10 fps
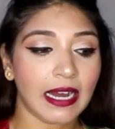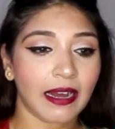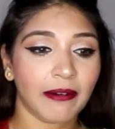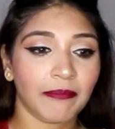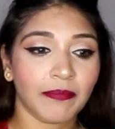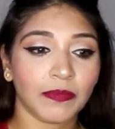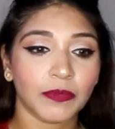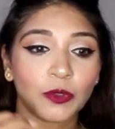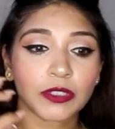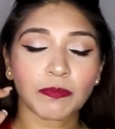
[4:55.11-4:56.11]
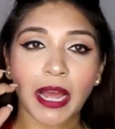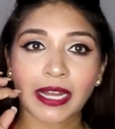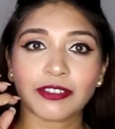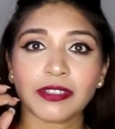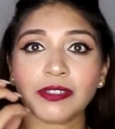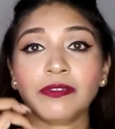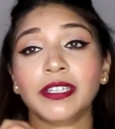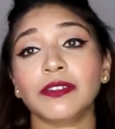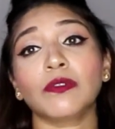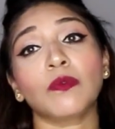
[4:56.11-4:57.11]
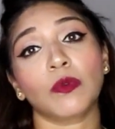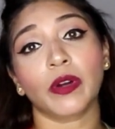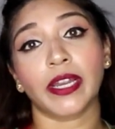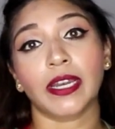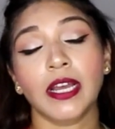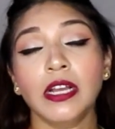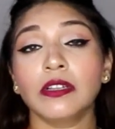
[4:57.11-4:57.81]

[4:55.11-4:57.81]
Those patches you need to avoid.